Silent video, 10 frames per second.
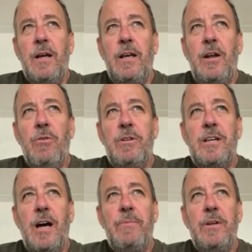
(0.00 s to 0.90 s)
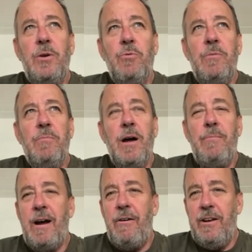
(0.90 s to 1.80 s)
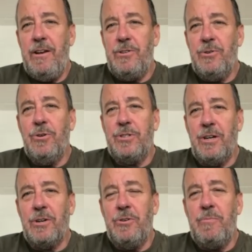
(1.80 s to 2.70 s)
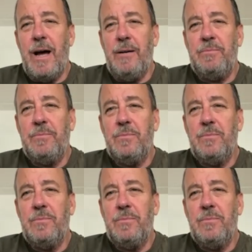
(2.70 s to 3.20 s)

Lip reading: You know, the type that you wouldn't mind marrying your daughter, a good man.